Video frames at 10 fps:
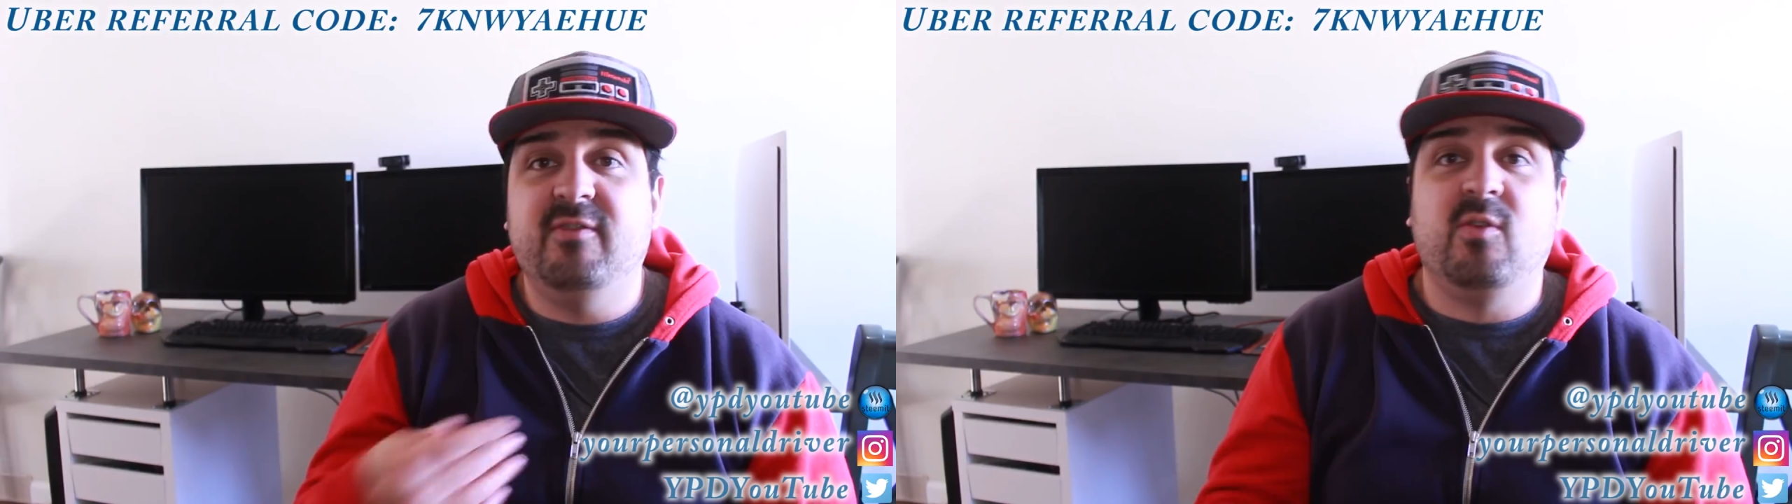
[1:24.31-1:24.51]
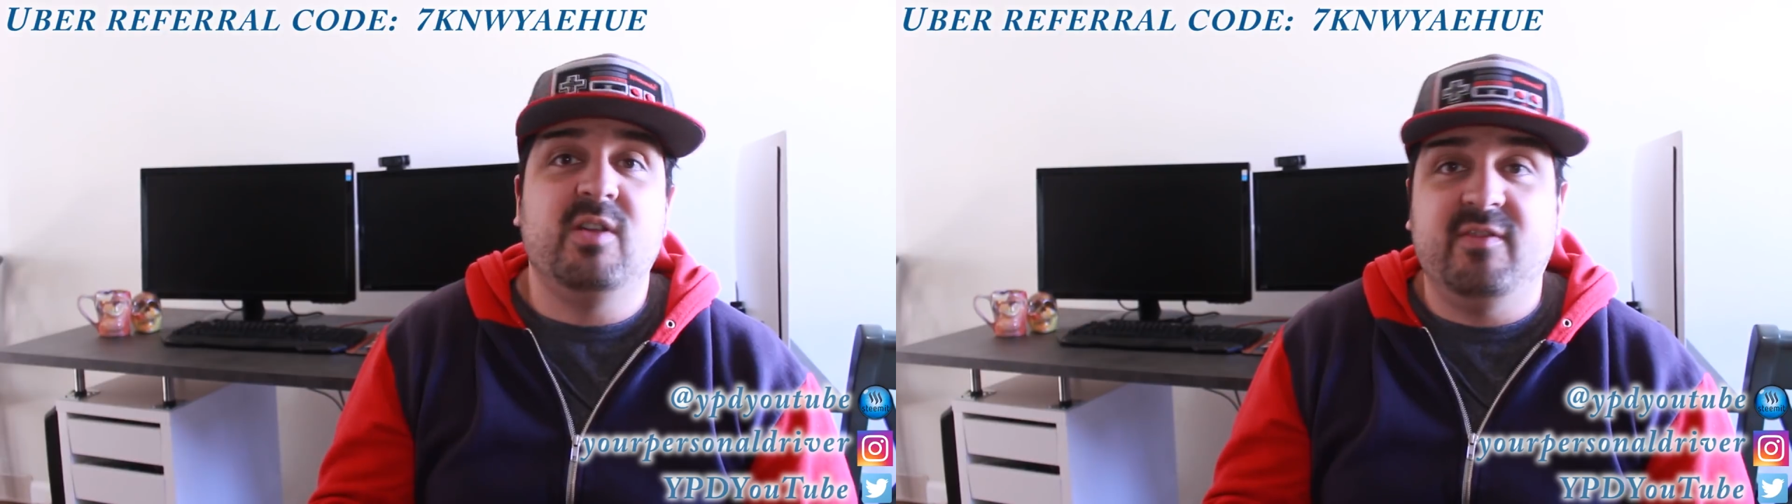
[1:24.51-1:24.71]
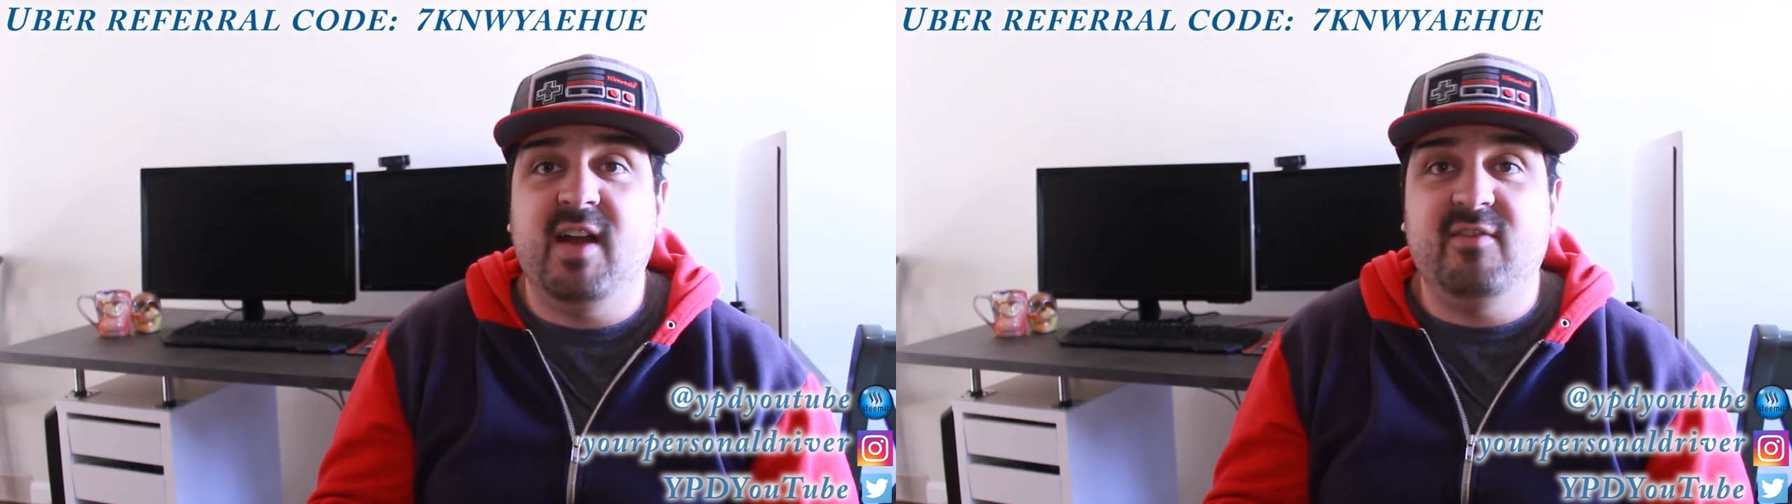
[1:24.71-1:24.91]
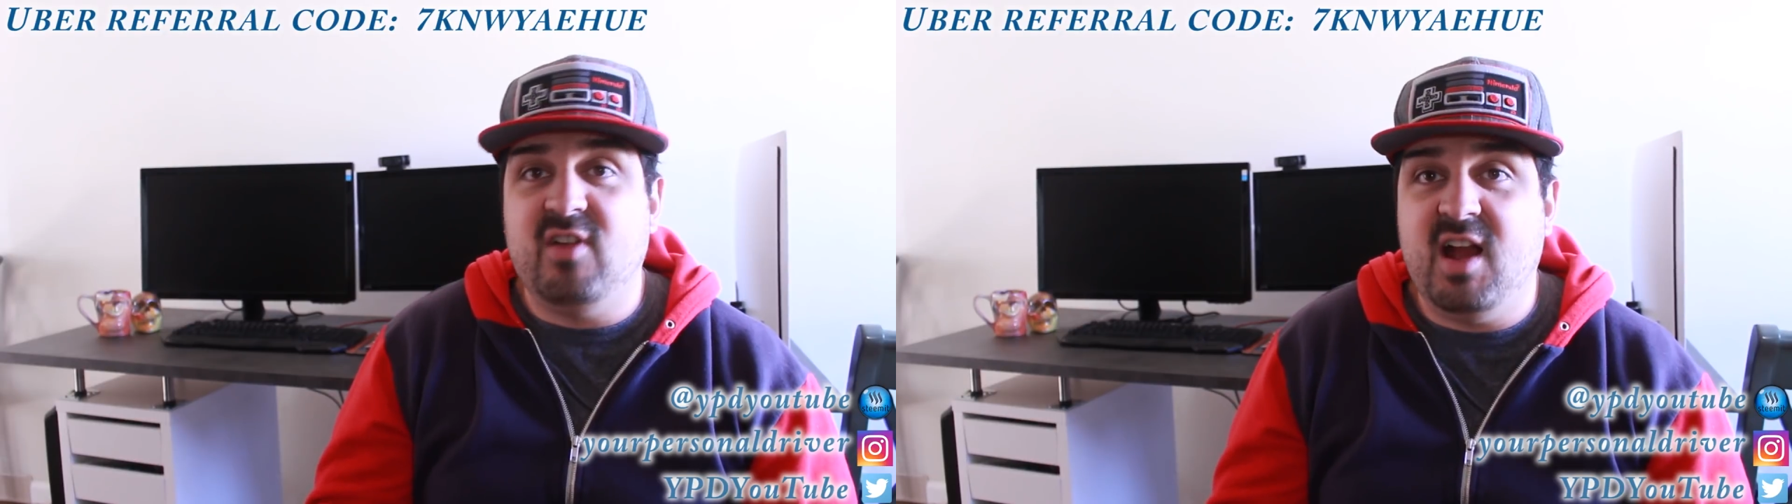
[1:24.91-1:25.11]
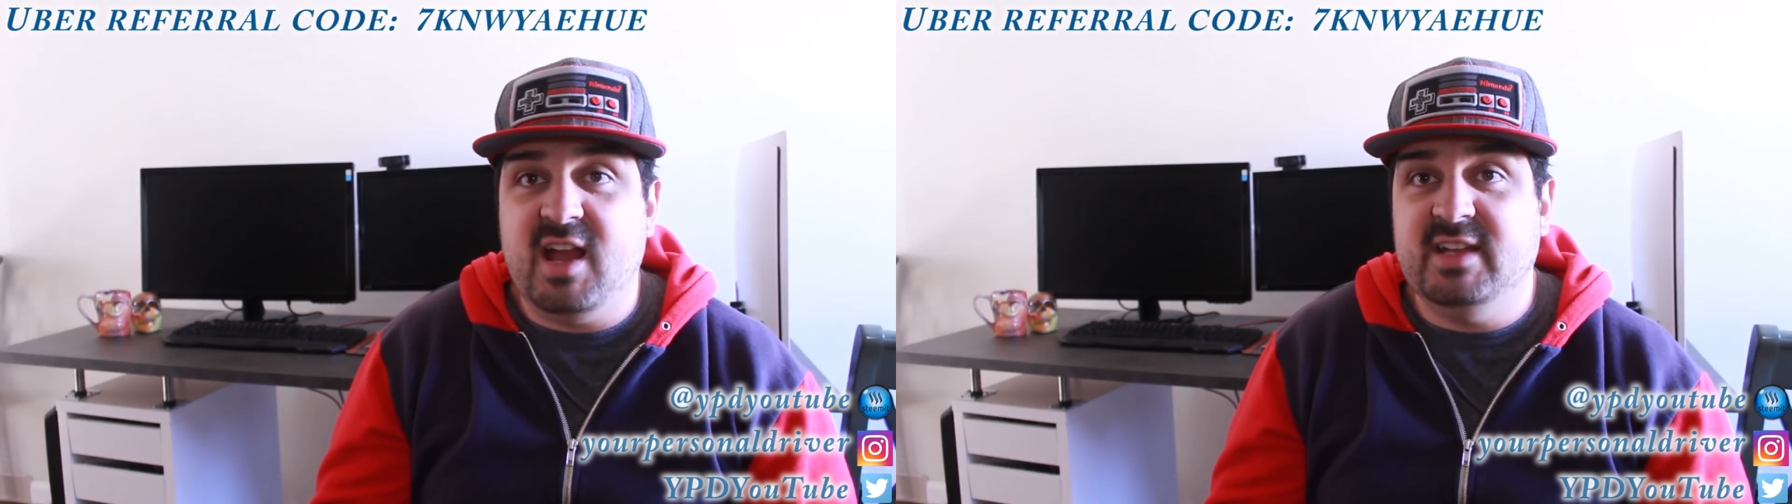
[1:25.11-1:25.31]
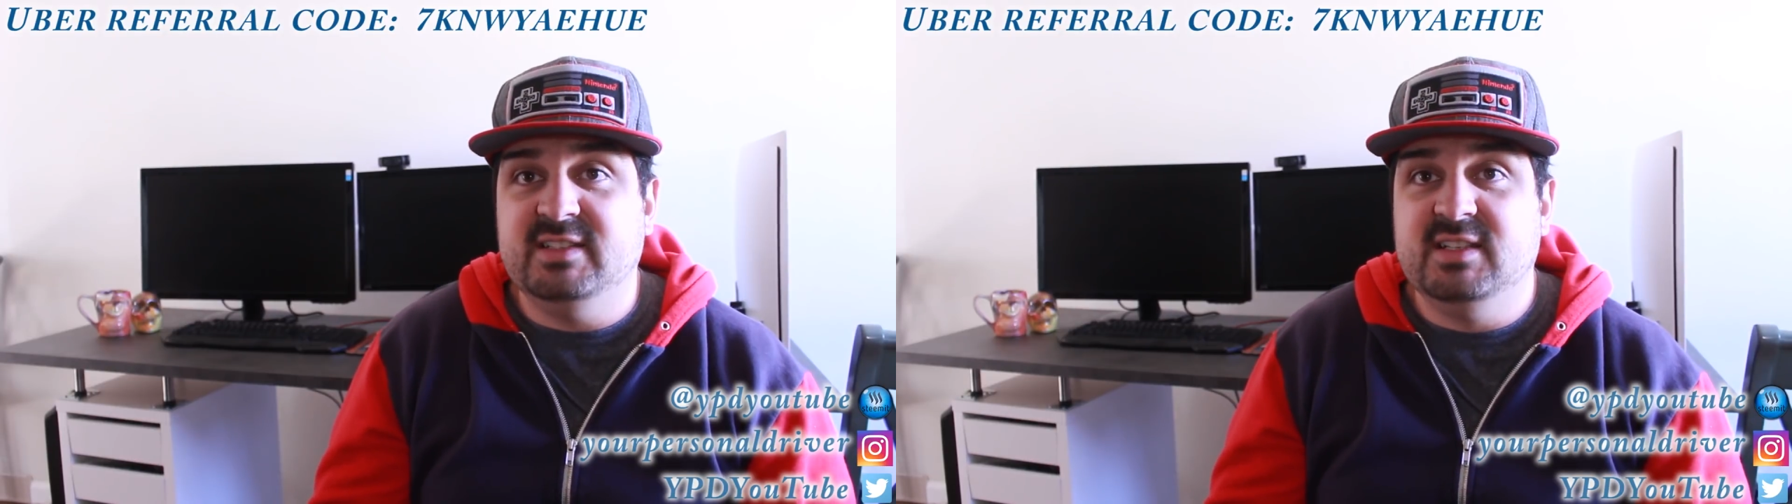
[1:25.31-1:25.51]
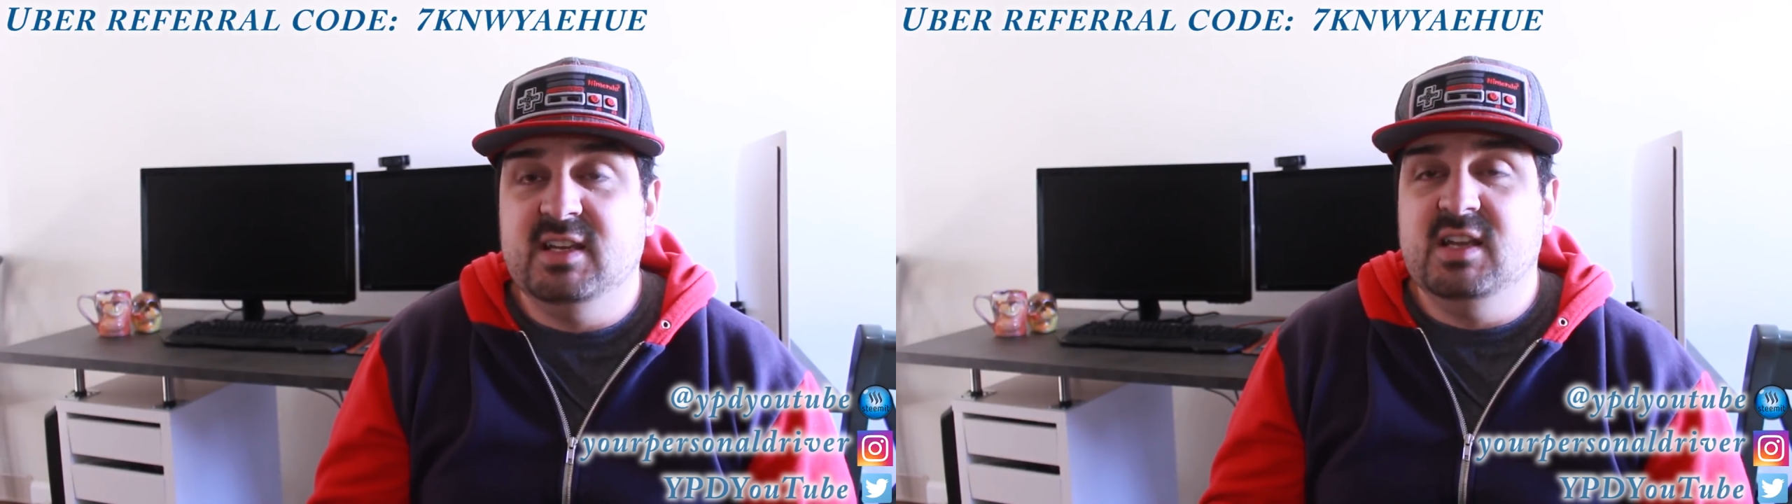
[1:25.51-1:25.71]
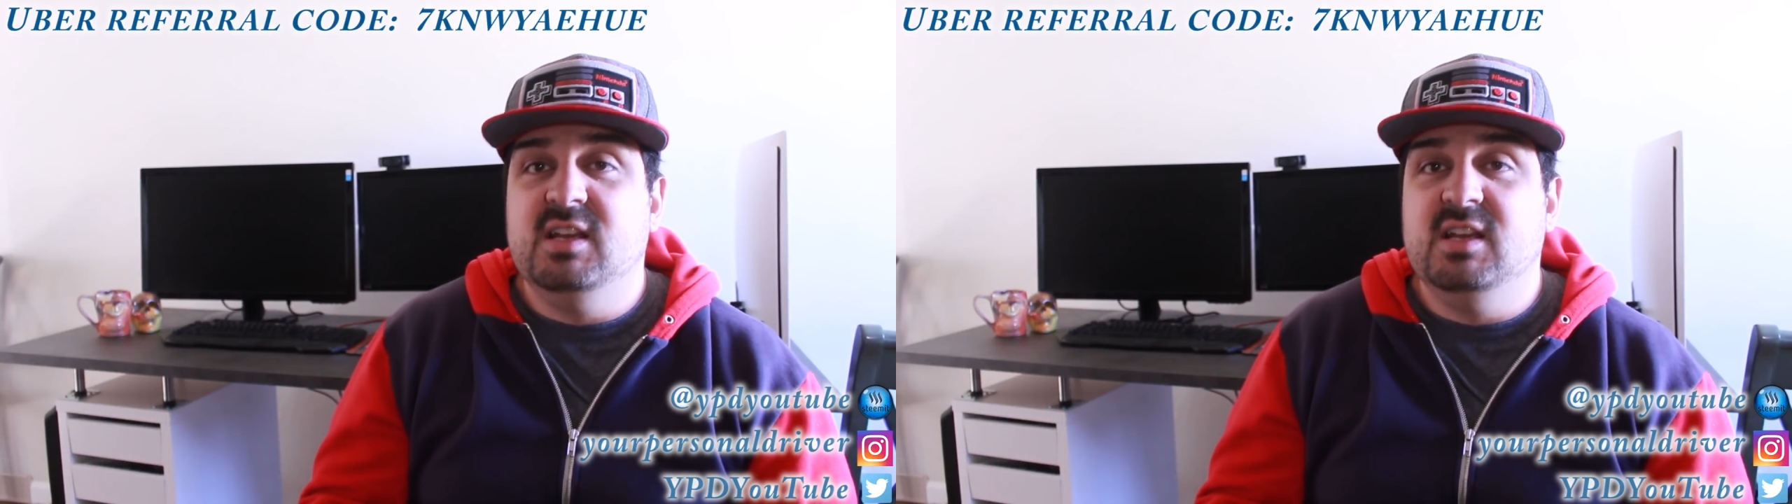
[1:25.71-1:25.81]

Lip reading: 45 rides